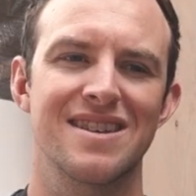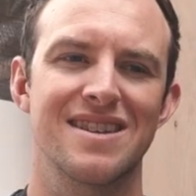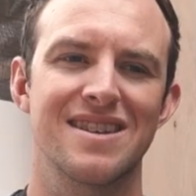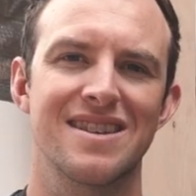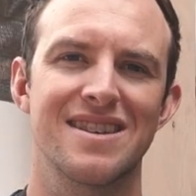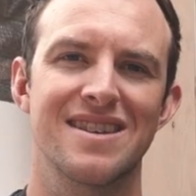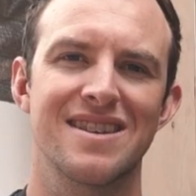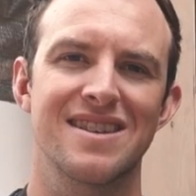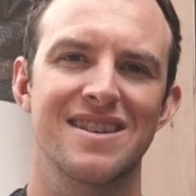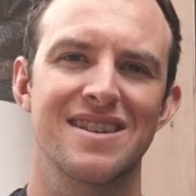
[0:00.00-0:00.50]

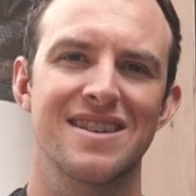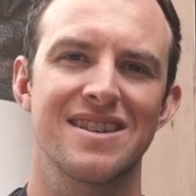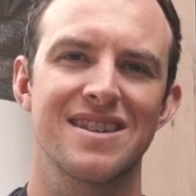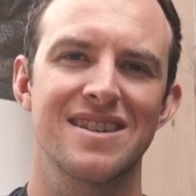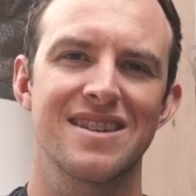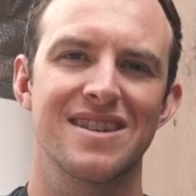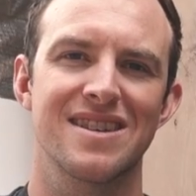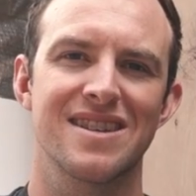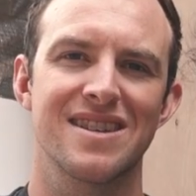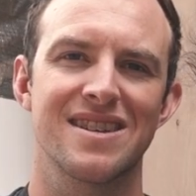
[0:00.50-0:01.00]

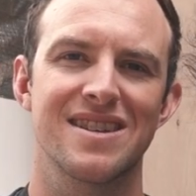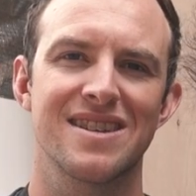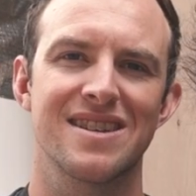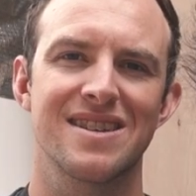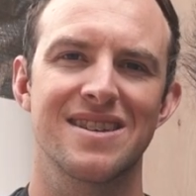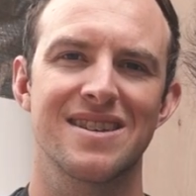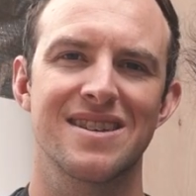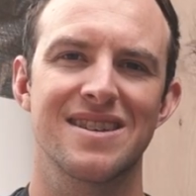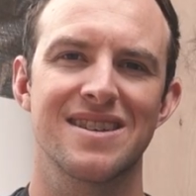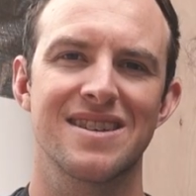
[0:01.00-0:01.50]

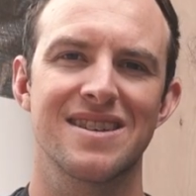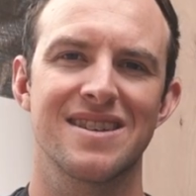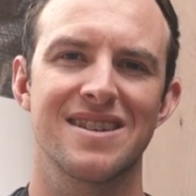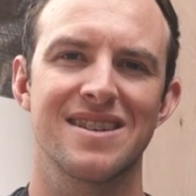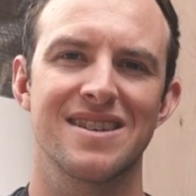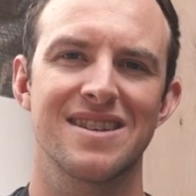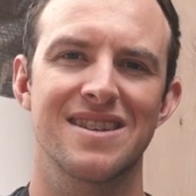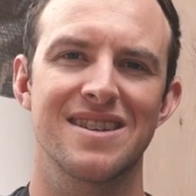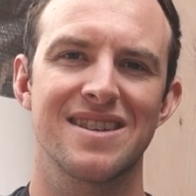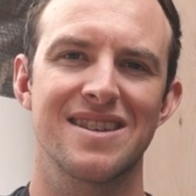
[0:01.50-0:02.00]

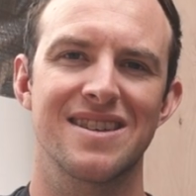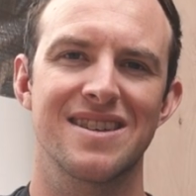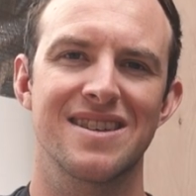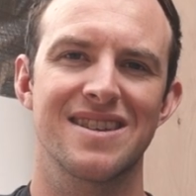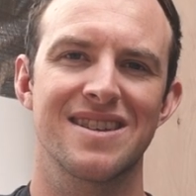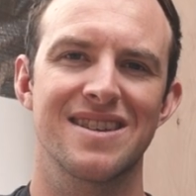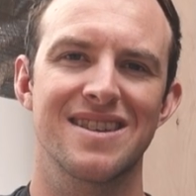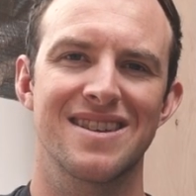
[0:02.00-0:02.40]
(not speaking)